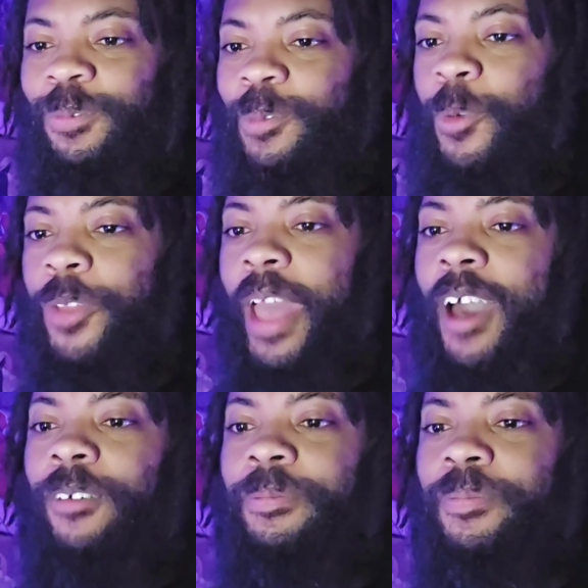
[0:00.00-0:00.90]

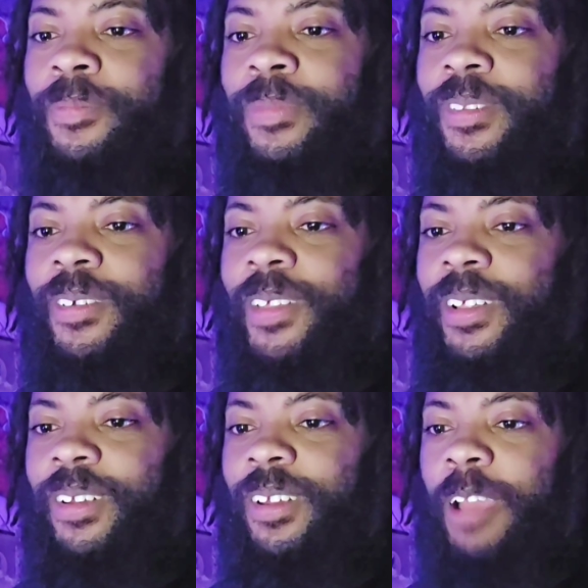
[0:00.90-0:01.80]
without
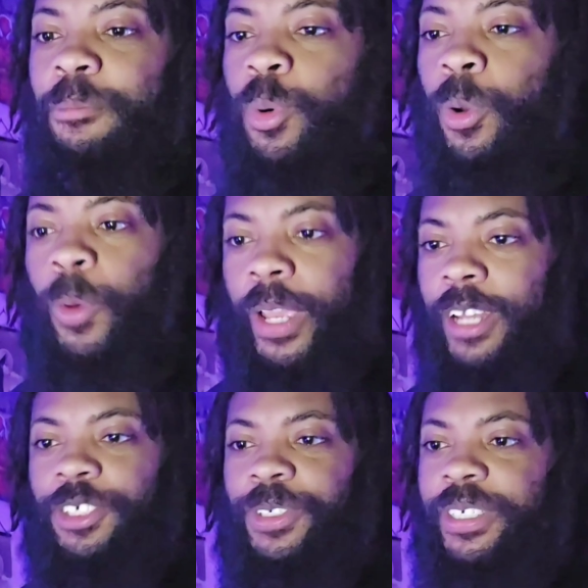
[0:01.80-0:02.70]
like mortal
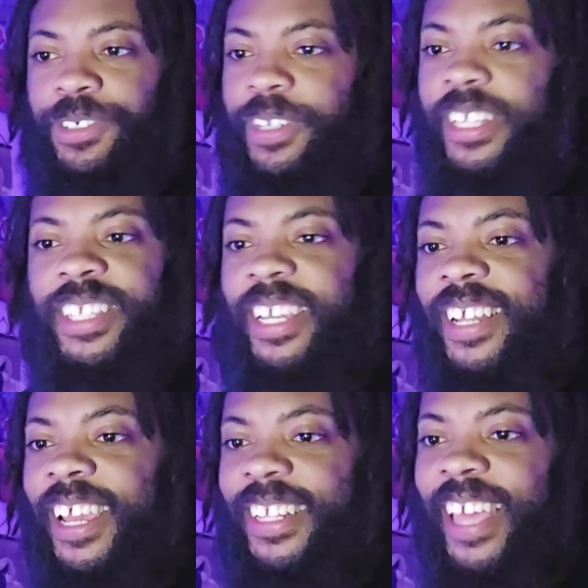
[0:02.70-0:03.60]
injuries or anything
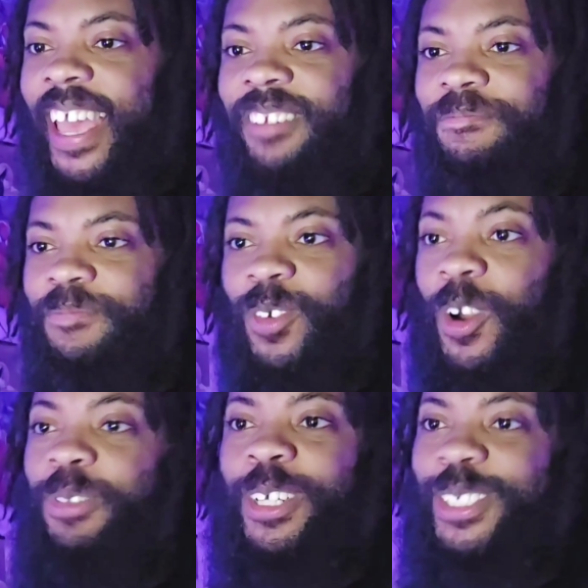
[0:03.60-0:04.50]
like that, or
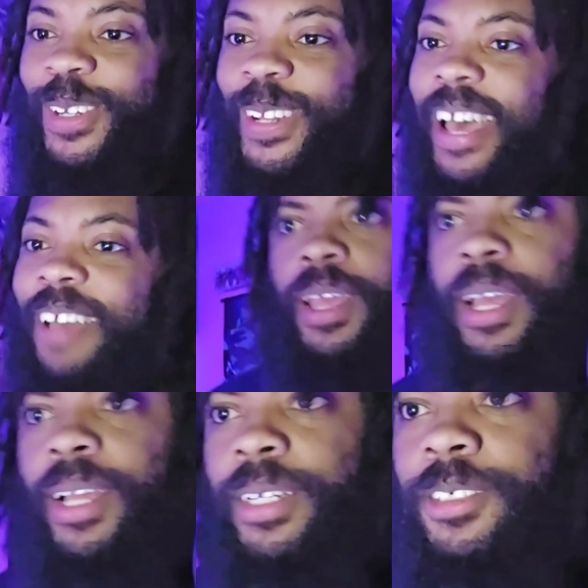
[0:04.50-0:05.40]
if they're still alive.
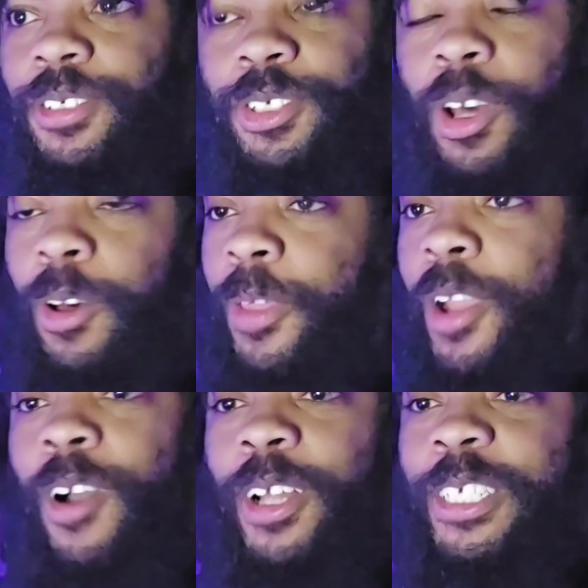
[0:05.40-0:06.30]
So
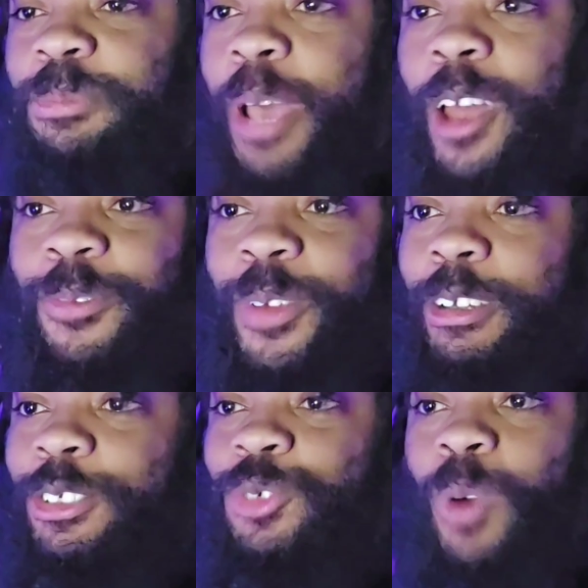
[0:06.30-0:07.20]
they're on this
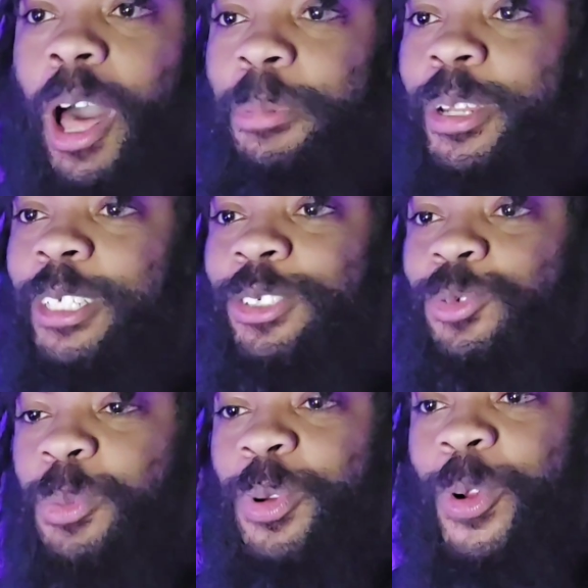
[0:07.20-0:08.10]
battlefield, swapping and
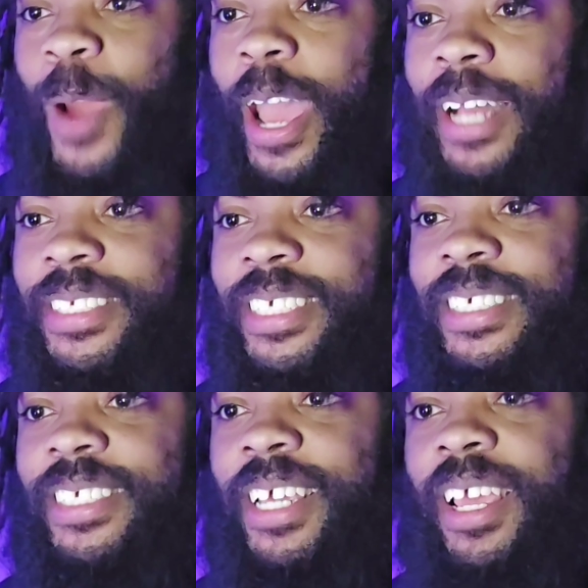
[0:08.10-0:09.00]
swooping around.
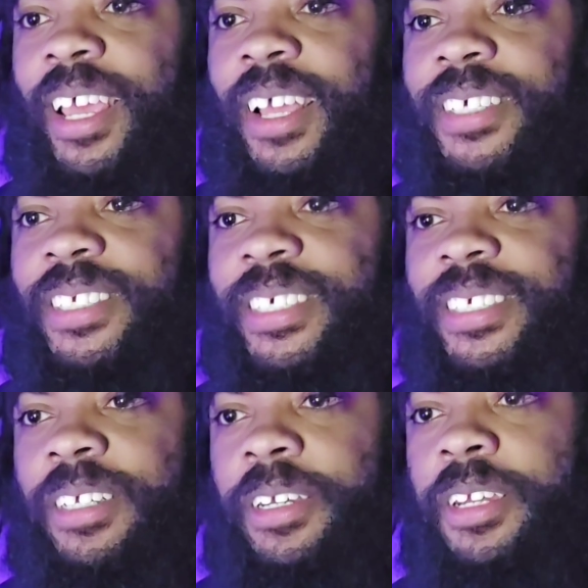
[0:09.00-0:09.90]
Says
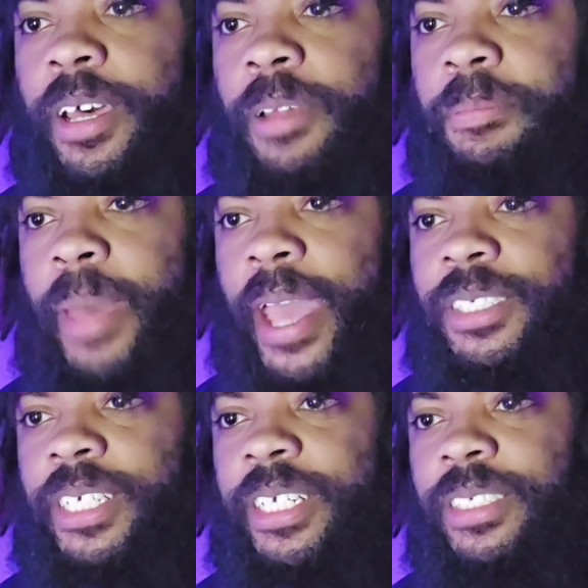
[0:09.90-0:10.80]
none
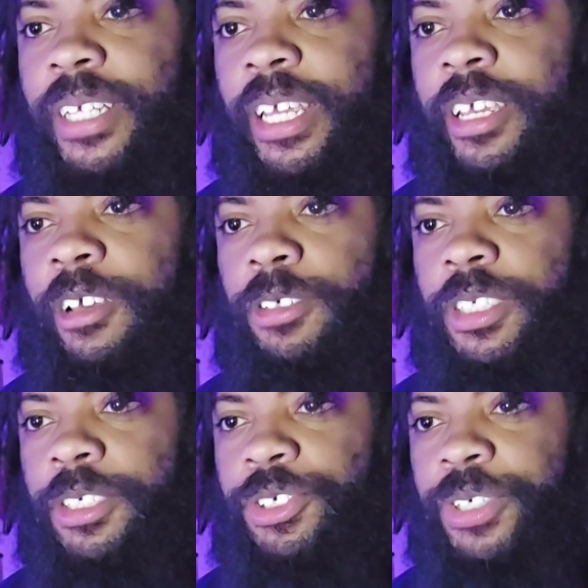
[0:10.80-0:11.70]
match his
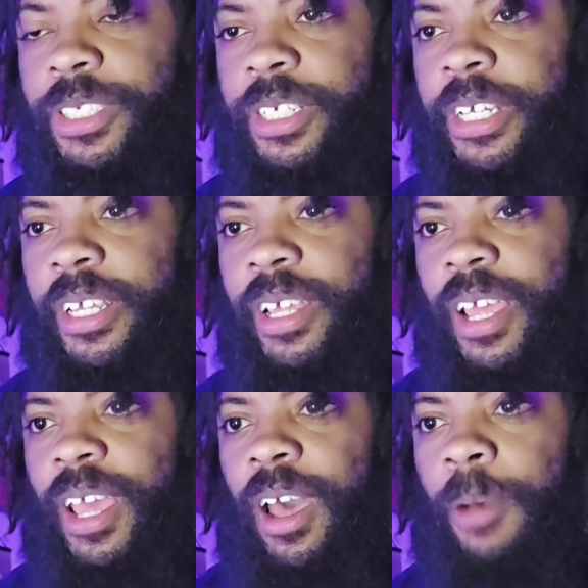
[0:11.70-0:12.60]
egocentricity.
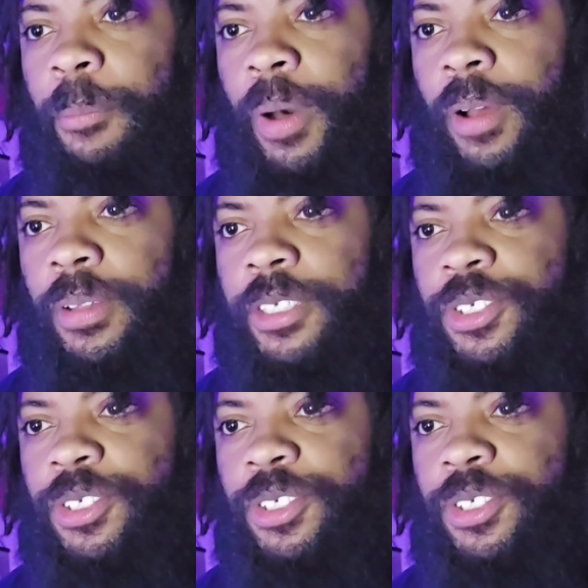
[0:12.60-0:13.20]
Among the